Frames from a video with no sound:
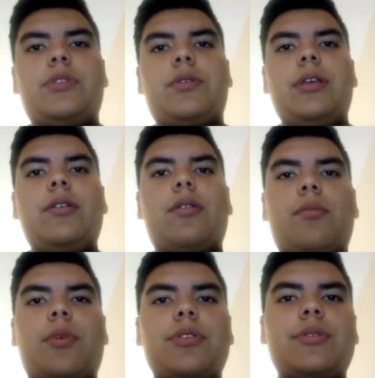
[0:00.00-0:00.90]
Three
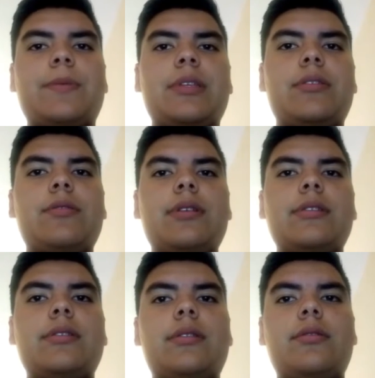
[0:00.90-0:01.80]
or more
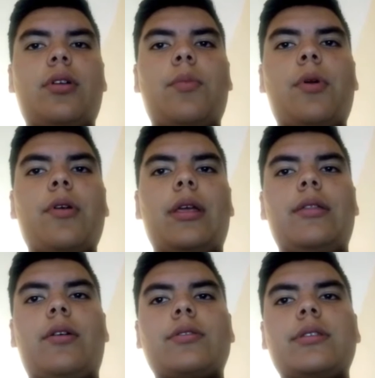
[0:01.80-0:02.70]
substituents number
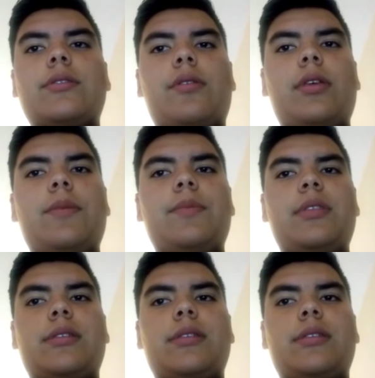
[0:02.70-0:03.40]
in order to give